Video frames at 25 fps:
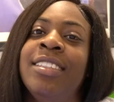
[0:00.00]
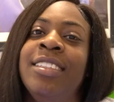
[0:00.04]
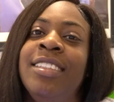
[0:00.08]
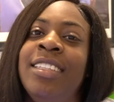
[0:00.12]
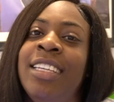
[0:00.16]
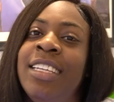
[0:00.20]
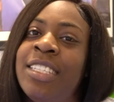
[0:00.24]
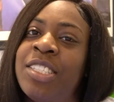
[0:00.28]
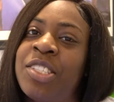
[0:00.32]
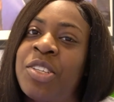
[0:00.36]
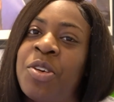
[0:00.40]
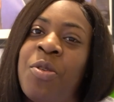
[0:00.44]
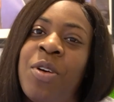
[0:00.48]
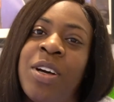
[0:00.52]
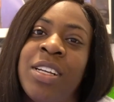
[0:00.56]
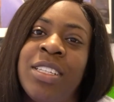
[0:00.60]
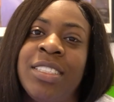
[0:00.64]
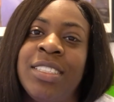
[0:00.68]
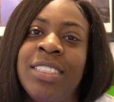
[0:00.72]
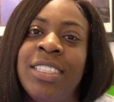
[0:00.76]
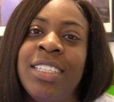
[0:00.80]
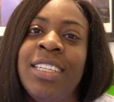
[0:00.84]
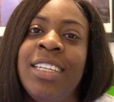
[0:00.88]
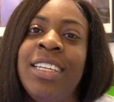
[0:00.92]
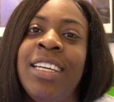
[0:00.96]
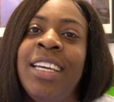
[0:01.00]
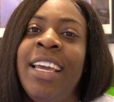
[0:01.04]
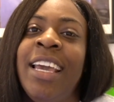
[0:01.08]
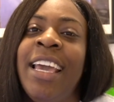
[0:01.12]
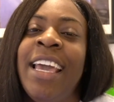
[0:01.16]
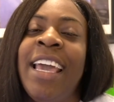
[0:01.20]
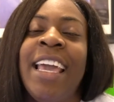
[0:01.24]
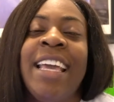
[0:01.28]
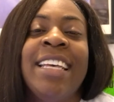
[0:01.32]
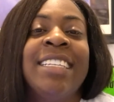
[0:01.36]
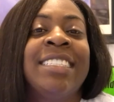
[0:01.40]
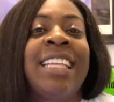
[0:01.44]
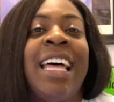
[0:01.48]
this question,
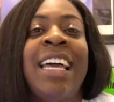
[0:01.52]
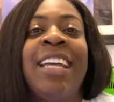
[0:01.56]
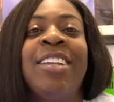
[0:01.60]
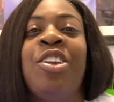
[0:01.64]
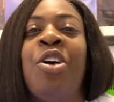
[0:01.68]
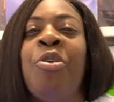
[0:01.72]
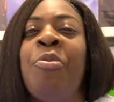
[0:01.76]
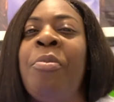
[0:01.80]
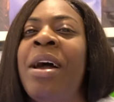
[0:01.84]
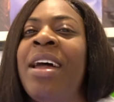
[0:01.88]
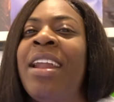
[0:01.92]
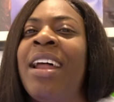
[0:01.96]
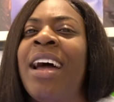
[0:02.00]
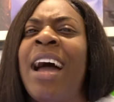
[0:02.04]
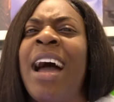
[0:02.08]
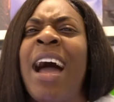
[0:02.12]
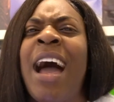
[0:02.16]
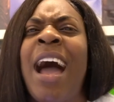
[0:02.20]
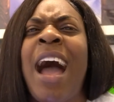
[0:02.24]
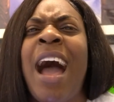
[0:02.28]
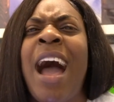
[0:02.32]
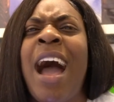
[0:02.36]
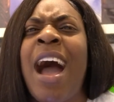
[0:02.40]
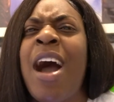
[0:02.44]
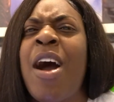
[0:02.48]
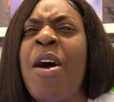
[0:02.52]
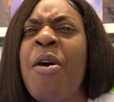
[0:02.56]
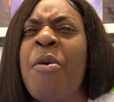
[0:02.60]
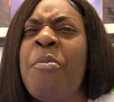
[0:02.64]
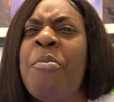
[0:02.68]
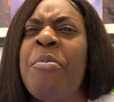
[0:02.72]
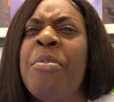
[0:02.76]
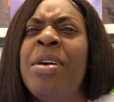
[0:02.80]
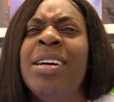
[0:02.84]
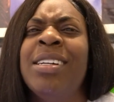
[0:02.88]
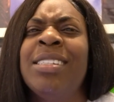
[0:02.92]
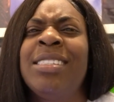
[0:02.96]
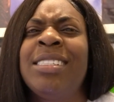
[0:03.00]
it's like no matter how
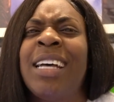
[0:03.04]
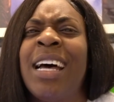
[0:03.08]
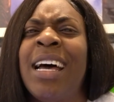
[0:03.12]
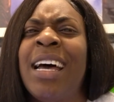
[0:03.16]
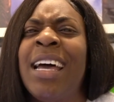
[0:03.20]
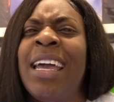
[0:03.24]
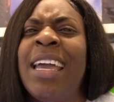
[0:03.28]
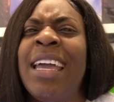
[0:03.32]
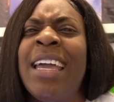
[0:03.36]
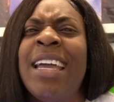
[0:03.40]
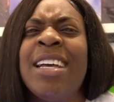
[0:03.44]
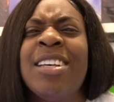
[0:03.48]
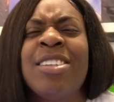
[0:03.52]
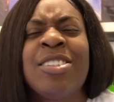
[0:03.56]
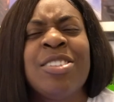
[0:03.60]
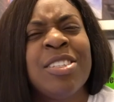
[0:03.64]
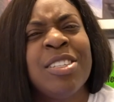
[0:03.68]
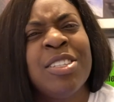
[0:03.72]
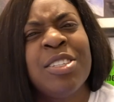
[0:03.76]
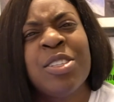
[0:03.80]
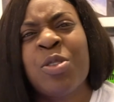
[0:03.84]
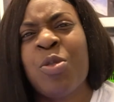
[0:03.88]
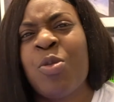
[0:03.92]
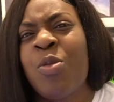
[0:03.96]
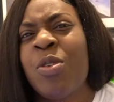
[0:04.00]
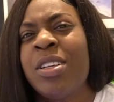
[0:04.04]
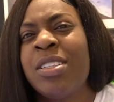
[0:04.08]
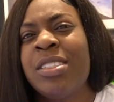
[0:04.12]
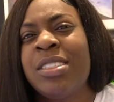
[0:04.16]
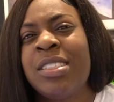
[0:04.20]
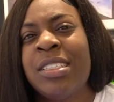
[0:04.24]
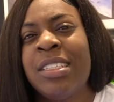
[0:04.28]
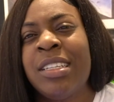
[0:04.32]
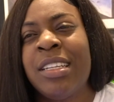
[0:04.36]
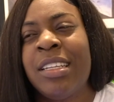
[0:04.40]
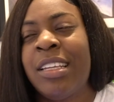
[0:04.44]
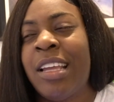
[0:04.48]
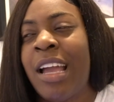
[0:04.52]
much I answer this
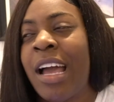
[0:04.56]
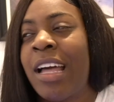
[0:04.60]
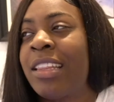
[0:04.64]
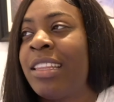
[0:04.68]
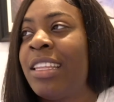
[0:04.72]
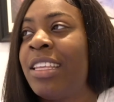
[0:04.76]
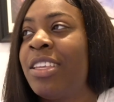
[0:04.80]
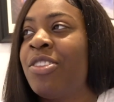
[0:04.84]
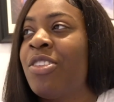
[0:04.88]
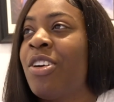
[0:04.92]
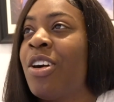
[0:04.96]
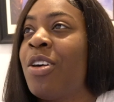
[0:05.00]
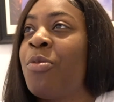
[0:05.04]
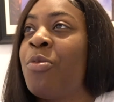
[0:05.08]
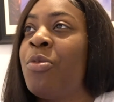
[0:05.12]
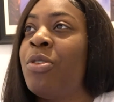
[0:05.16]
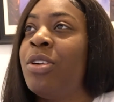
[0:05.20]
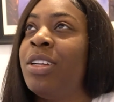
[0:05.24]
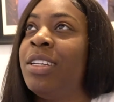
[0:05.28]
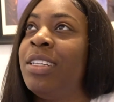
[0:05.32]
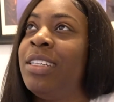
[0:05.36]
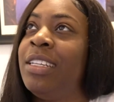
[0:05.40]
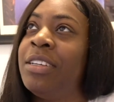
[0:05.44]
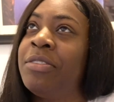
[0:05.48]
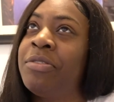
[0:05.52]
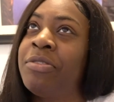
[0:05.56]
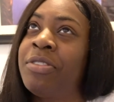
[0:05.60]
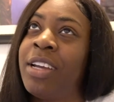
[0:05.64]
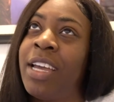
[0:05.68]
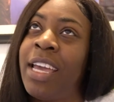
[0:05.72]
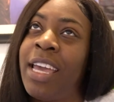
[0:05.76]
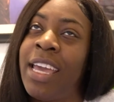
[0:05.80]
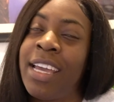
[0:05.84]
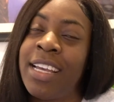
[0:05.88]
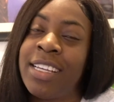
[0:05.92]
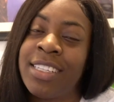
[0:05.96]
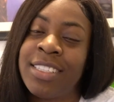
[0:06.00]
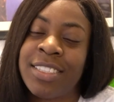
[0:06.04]
question, I think y'all want a different
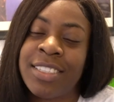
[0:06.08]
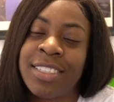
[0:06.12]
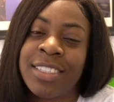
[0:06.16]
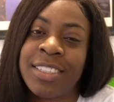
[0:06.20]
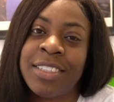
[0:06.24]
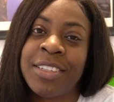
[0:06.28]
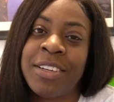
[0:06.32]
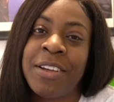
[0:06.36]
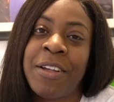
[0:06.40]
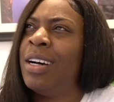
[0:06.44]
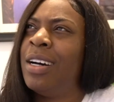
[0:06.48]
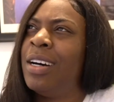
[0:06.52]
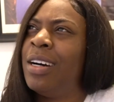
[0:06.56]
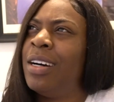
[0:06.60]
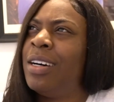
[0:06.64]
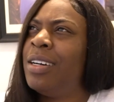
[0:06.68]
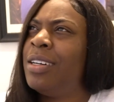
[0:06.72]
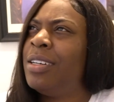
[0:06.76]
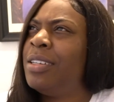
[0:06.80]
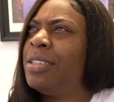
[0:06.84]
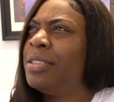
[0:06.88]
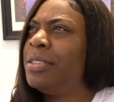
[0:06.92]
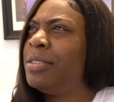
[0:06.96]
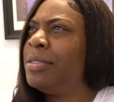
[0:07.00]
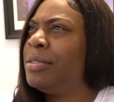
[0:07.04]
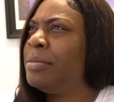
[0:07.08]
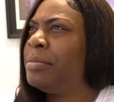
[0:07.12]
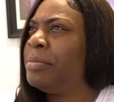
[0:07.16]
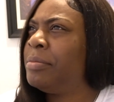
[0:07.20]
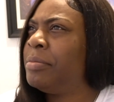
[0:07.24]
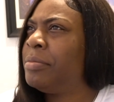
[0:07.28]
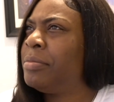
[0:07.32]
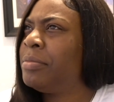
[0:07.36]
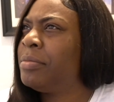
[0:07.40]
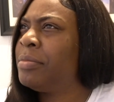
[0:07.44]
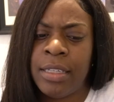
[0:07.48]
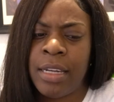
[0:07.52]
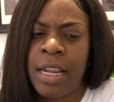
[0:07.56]
answer.
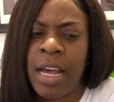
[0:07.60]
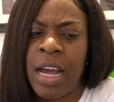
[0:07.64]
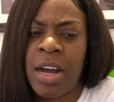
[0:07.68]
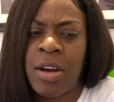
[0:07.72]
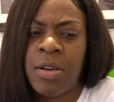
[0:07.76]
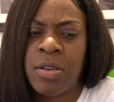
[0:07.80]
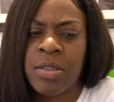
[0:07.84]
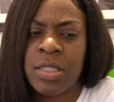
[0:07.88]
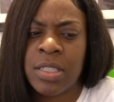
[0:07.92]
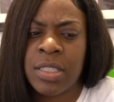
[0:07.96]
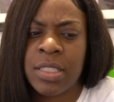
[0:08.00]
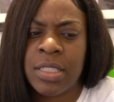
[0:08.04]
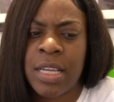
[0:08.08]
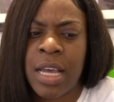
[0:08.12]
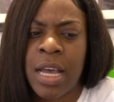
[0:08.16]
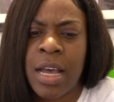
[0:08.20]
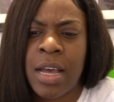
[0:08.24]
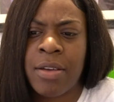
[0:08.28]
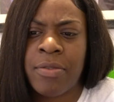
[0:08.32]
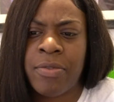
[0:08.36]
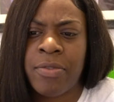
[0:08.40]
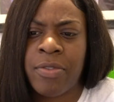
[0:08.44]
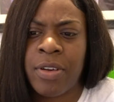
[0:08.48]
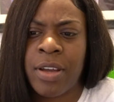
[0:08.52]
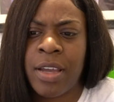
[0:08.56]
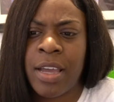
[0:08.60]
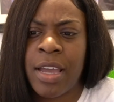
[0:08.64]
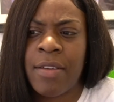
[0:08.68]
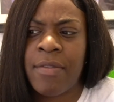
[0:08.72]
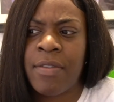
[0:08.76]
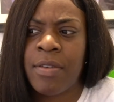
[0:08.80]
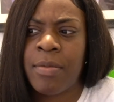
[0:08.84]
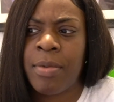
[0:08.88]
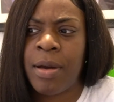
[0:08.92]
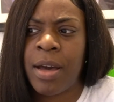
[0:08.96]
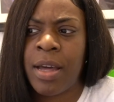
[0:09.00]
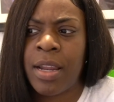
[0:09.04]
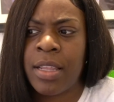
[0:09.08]
Now is a time for
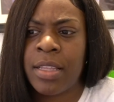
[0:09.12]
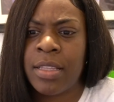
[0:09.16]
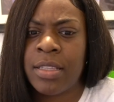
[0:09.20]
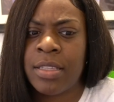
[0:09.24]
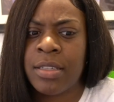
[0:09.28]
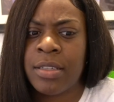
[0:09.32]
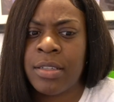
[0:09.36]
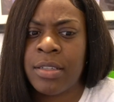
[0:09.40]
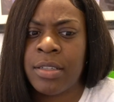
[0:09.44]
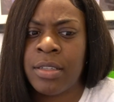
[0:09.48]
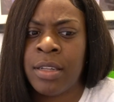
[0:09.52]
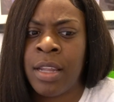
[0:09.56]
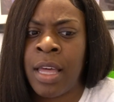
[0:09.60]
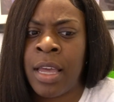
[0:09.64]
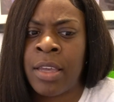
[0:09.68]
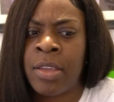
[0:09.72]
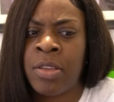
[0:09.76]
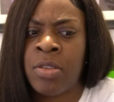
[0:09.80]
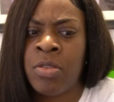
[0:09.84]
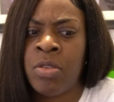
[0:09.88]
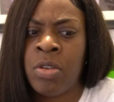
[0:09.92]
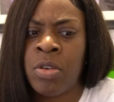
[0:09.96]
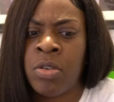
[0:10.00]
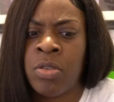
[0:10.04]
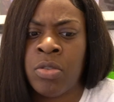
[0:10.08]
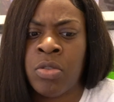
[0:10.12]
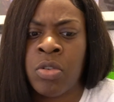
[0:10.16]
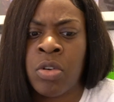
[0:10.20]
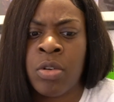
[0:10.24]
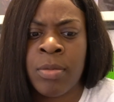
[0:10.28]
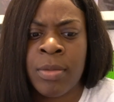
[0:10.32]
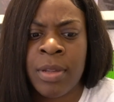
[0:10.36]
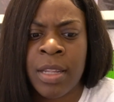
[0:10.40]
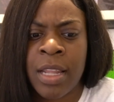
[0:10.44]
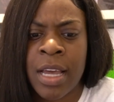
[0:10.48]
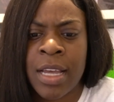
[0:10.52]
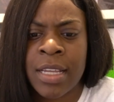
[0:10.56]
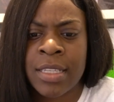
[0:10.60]
everybody to, like, you know,
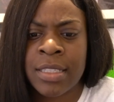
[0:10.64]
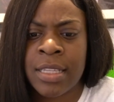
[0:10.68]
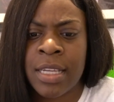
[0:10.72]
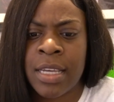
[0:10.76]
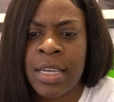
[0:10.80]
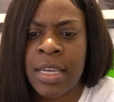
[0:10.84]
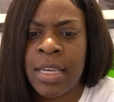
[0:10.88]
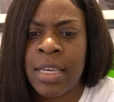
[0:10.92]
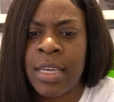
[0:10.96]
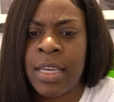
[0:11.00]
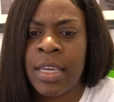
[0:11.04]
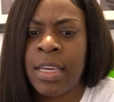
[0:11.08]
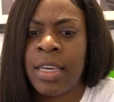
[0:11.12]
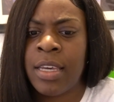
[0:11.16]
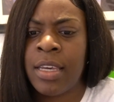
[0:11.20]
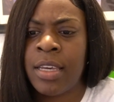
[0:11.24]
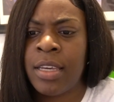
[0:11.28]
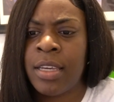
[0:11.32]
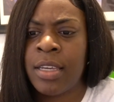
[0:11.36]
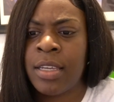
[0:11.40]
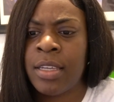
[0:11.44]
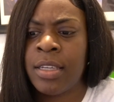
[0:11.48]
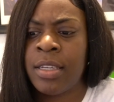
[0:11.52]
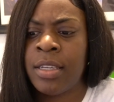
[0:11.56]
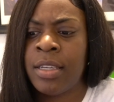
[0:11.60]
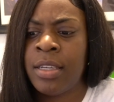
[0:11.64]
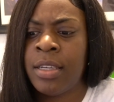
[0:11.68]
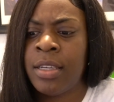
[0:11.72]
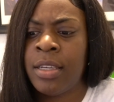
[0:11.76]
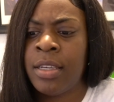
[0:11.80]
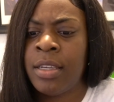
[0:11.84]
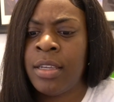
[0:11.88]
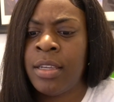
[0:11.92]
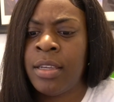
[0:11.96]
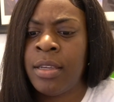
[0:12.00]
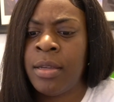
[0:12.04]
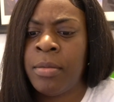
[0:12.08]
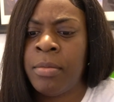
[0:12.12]
normalize that and
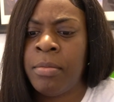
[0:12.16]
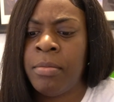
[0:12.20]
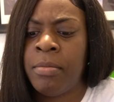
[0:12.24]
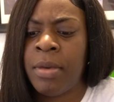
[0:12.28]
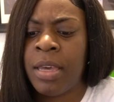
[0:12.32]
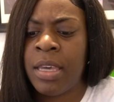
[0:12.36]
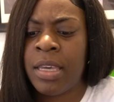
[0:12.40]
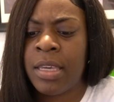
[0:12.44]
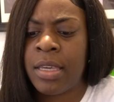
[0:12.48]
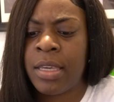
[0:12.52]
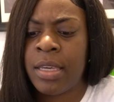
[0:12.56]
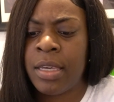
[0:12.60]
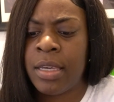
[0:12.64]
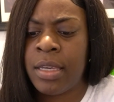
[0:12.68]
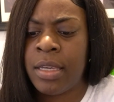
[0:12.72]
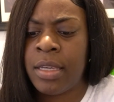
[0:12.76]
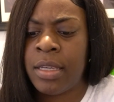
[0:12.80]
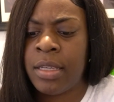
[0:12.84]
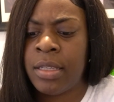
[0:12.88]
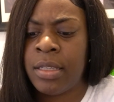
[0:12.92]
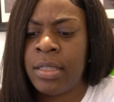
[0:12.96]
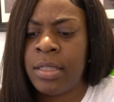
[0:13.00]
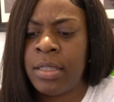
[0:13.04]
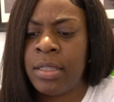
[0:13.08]
make it,